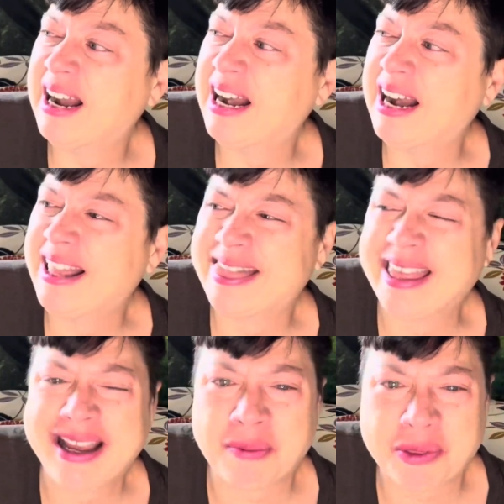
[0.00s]
I
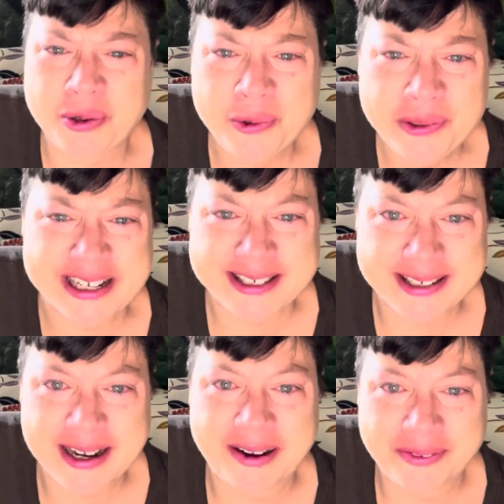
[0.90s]
think I'm through this
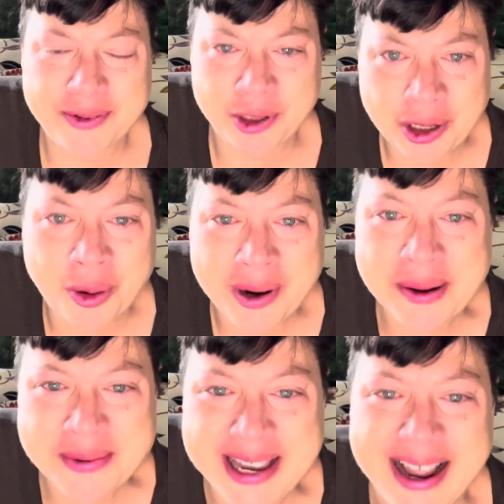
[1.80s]
stuff. You know what
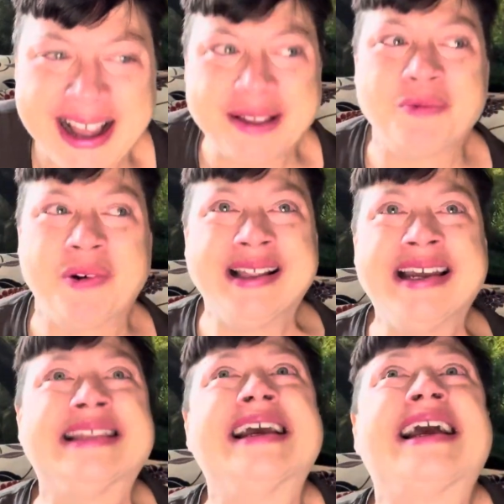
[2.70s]
I'm saying? I
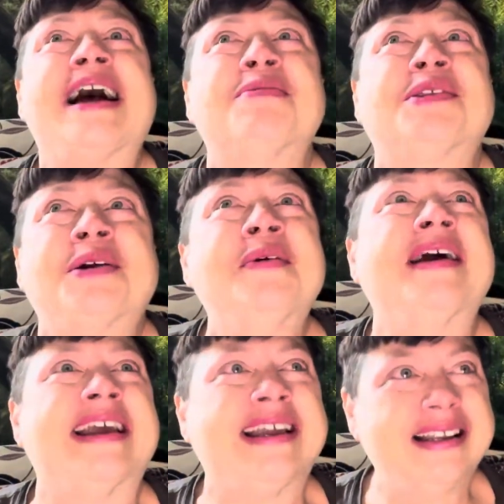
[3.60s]
really think I'm through
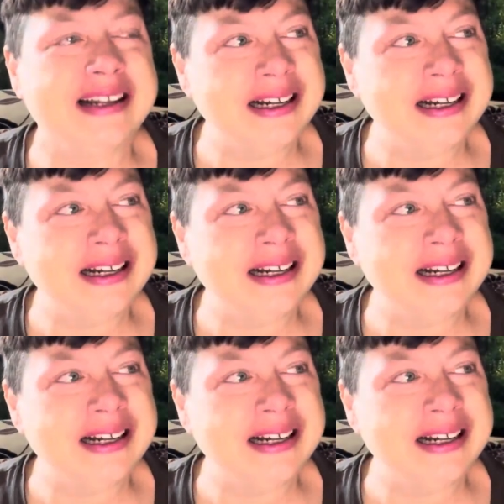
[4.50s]
it.